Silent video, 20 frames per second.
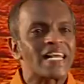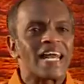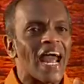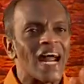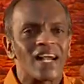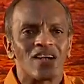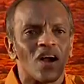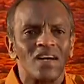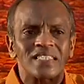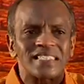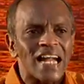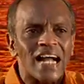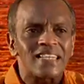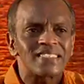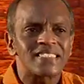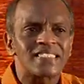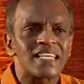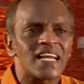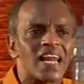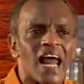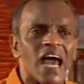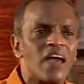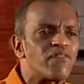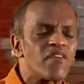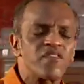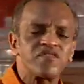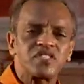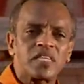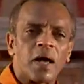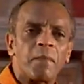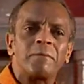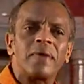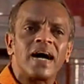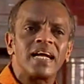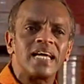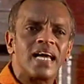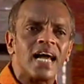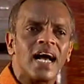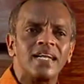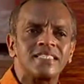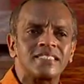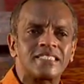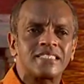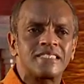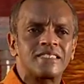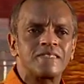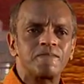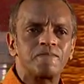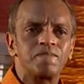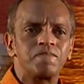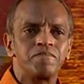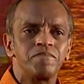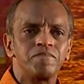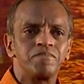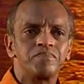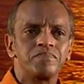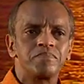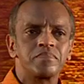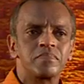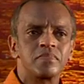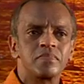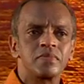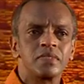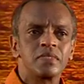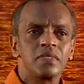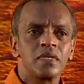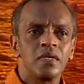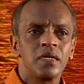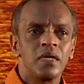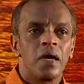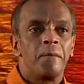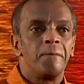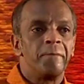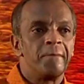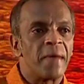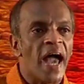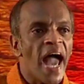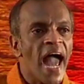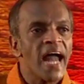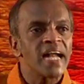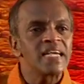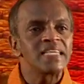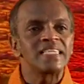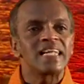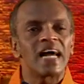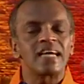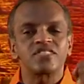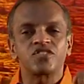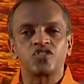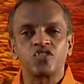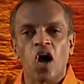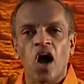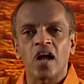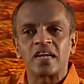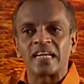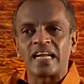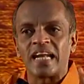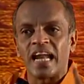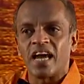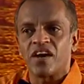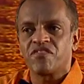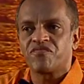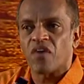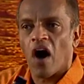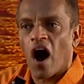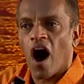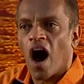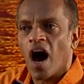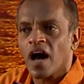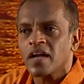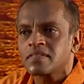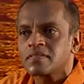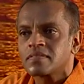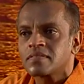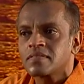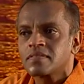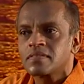cannot touch the life of somebody else. Man does not live on,